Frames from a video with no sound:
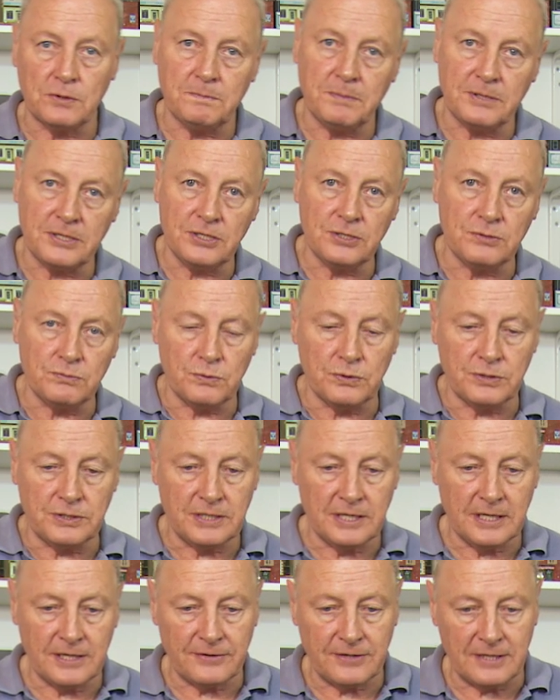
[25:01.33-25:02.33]
but you would,
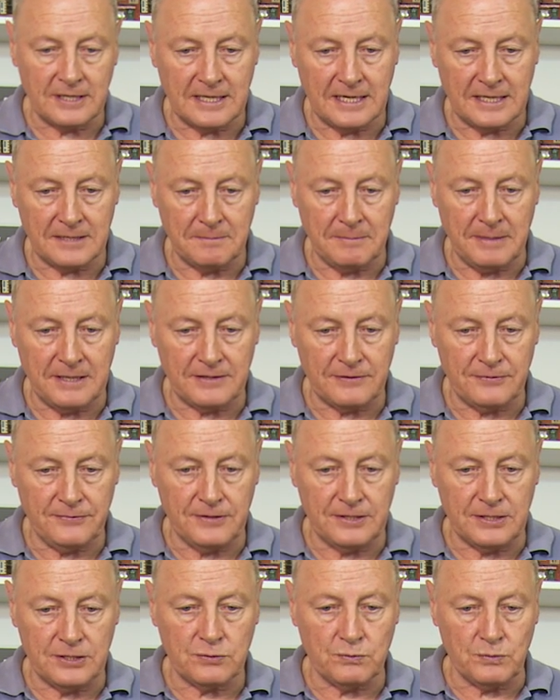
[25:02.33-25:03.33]
I think, get a better
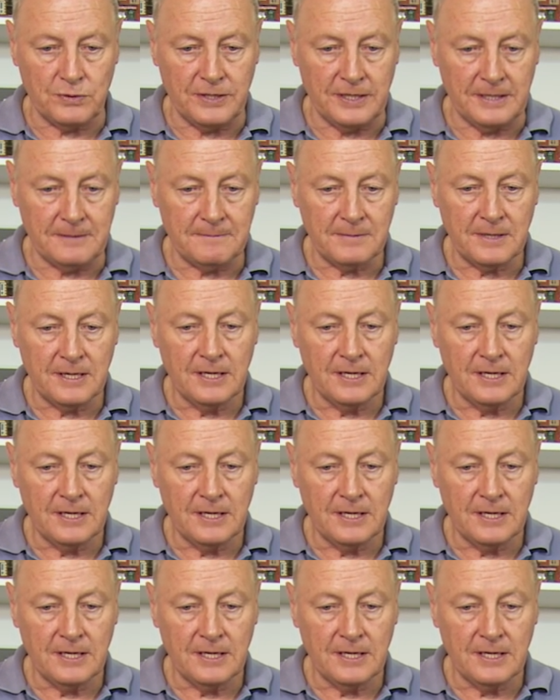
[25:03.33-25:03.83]
finish with it.